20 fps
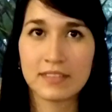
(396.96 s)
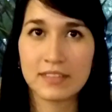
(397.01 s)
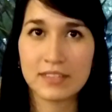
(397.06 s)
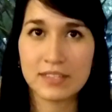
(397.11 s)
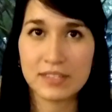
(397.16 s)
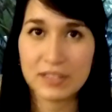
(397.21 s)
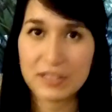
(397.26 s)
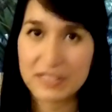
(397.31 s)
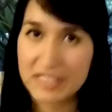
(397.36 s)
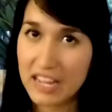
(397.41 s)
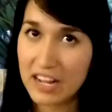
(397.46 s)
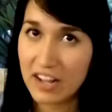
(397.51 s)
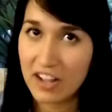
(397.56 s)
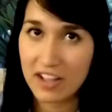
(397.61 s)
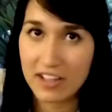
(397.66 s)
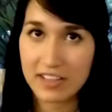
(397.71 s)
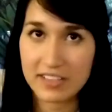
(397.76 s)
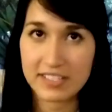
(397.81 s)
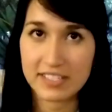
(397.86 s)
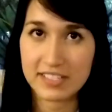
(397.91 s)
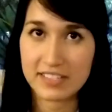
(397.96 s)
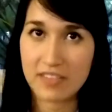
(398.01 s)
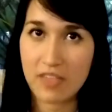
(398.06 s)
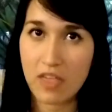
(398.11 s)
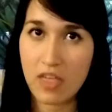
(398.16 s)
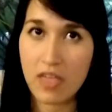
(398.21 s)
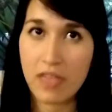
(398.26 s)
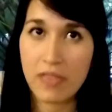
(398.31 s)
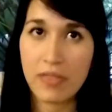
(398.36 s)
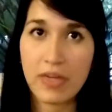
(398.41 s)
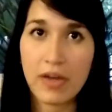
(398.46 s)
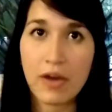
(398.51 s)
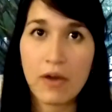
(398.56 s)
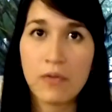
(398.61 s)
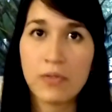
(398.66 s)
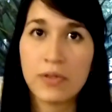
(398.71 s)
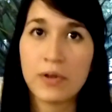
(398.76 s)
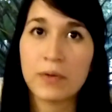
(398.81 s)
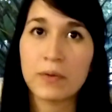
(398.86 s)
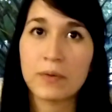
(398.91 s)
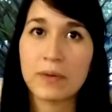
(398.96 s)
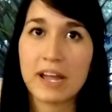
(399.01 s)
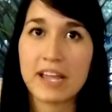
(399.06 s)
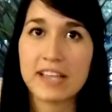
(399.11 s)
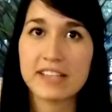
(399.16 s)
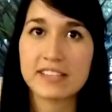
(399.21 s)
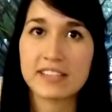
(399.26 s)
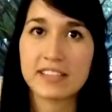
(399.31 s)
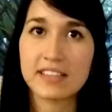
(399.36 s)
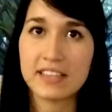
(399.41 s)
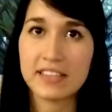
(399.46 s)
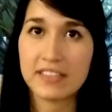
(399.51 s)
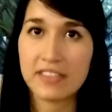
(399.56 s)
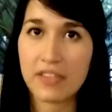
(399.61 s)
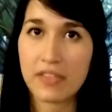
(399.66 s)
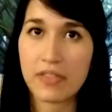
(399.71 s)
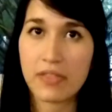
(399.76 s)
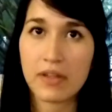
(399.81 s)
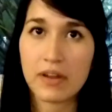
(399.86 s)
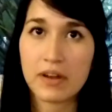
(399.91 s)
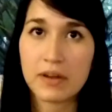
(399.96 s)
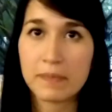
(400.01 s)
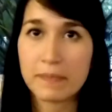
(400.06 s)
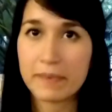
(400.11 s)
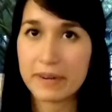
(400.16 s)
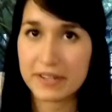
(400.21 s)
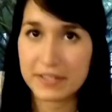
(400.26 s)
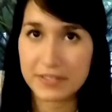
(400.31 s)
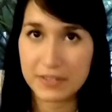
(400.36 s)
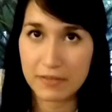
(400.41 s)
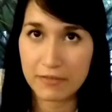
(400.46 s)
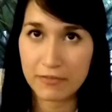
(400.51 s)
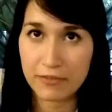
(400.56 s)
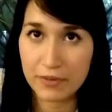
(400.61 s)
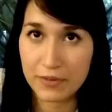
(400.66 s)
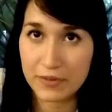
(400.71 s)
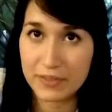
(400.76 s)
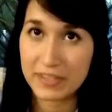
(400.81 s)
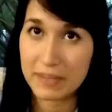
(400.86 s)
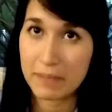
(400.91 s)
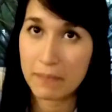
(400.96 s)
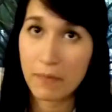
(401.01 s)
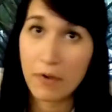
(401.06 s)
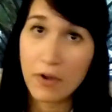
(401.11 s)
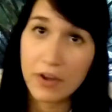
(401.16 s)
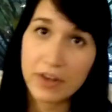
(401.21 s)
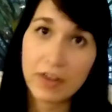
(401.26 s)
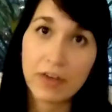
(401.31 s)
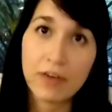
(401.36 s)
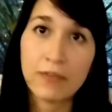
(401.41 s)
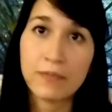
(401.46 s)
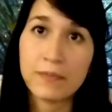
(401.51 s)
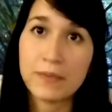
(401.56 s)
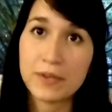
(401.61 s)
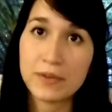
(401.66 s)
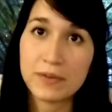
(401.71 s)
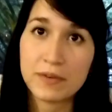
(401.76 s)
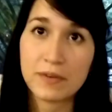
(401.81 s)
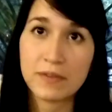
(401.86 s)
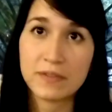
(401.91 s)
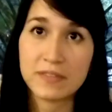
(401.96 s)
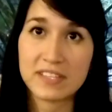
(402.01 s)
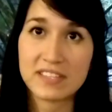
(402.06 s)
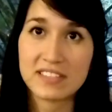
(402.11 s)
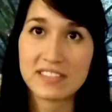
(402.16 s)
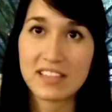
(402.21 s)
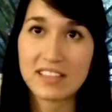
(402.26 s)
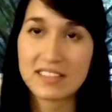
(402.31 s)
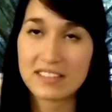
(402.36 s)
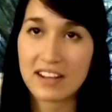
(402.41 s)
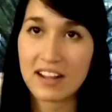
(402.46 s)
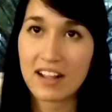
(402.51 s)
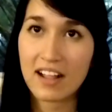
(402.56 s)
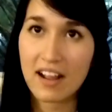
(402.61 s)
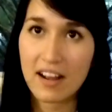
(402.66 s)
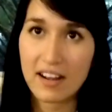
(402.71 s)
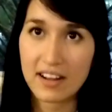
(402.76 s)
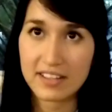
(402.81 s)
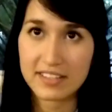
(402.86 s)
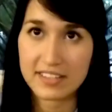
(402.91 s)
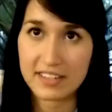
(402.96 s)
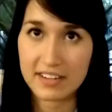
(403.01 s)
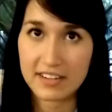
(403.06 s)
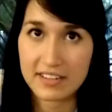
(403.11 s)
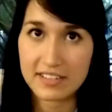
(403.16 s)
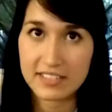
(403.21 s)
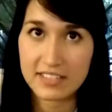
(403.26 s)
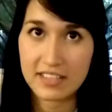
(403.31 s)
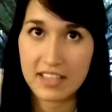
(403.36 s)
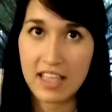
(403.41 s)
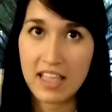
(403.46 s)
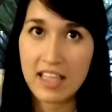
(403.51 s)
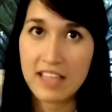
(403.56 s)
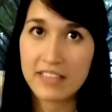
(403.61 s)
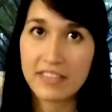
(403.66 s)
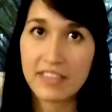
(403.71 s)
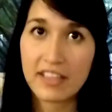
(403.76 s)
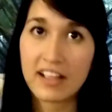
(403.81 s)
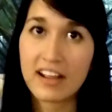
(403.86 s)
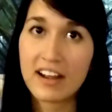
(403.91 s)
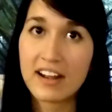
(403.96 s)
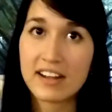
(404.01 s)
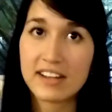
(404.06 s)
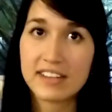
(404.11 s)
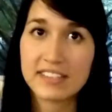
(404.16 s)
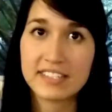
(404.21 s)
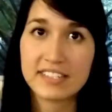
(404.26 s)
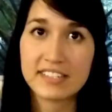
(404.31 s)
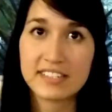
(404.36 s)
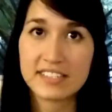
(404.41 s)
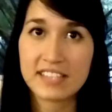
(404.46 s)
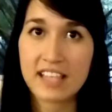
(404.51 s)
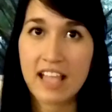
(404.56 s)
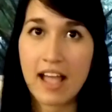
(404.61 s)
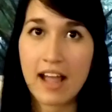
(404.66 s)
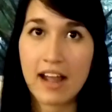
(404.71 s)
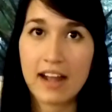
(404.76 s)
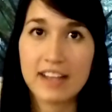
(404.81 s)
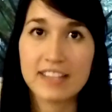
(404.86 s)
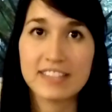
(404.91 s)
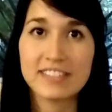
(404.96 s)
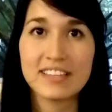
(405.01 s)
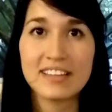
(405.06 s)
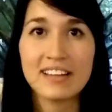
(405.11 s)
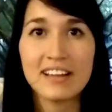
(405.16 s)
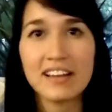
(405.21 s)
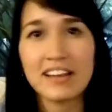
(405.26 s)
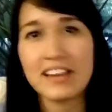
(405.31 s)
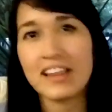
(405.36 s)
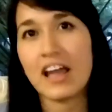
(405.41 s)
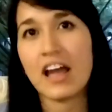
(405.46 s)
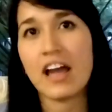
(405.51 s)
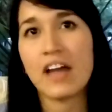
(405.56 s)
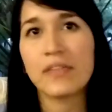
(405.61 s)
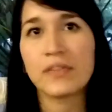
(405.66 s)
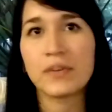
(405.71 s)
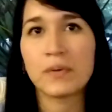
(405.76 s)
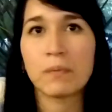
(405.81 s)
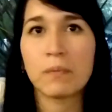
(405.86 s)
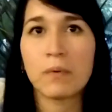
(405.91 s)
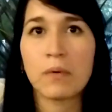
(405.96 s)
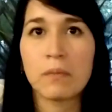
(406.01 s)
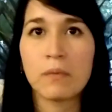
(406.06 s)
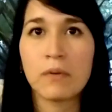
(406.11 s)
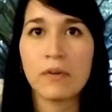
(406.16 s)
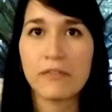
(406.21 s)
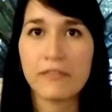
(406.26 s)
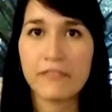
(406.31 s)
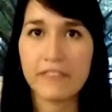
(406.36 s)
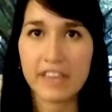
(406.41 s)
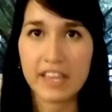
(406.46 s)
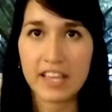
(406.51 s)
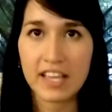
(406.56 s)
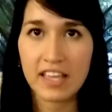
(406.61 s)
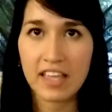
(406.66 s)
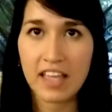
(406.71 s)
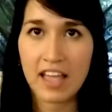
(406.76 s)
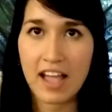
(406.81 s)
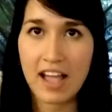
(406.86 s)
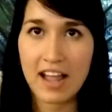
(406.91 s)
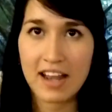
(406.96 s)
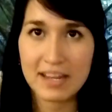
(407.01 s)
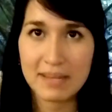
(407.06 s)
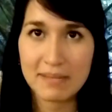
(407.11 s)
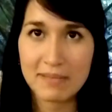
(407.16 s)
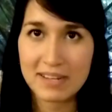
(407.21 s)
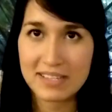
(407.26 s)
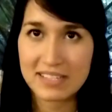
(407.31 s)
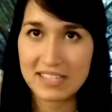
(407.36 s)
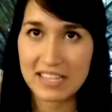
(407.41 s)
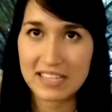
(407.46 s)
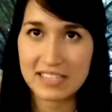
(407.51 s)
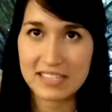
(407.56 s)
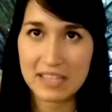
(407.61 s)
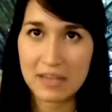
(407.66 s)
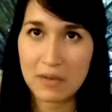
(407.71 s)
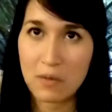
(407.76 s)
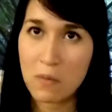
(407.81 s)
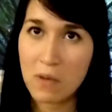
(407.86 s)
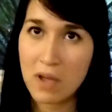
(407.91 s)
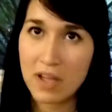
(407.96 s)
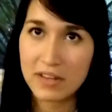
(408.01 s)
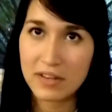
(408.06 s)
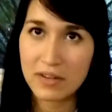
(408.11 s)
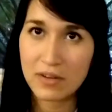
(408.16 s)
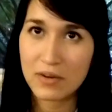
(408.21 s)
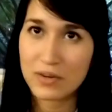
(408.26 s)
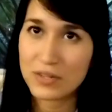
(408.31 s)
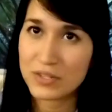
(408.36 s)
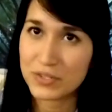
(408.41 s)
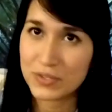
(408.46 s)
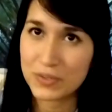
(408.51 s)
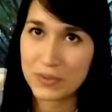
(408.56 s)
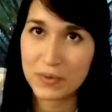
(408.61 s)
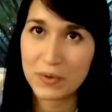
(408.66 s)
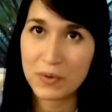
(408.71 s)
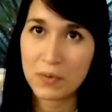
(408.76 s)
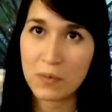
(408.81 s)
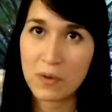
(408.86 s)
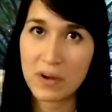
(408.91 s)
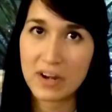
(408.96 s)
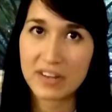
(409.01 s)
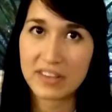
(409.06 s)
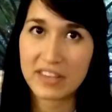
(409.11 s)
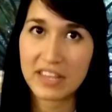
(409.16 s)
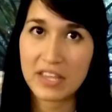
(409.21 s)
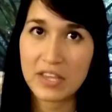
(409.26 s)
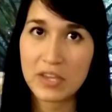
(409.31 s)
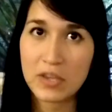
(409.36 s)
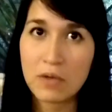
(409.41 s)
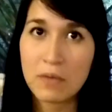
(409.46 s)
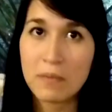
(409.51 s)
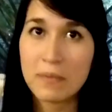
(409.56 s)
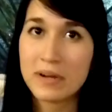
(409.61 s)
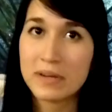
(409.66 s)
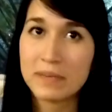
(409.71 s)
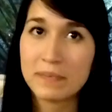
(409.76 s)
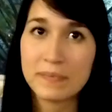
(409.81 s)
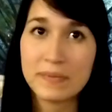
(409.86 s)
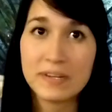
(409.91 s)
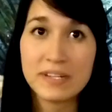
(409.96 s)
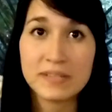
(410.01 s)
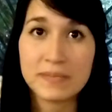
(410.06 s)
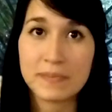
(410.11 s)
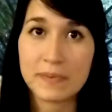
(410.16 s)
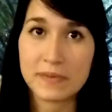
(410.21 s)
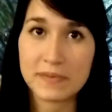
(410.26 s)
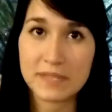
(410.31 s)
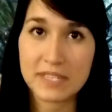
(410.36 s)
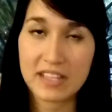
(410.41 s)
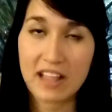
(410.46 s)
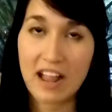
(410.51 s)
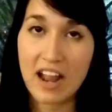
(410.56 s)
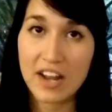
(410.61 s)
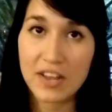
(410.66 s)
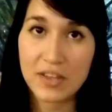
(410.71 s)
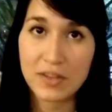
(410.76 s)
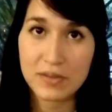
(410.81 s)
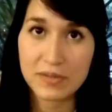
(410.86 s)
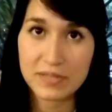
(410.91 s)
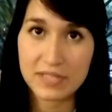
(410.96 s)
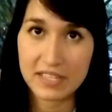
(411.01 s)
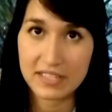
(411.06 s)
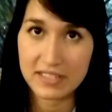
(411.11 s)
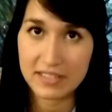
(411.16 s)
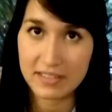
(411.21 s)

Social context. The author writes in the third person from the point of view of the central characters. The characters are generally anthropomorphic animals except one or two where the human perspective are used.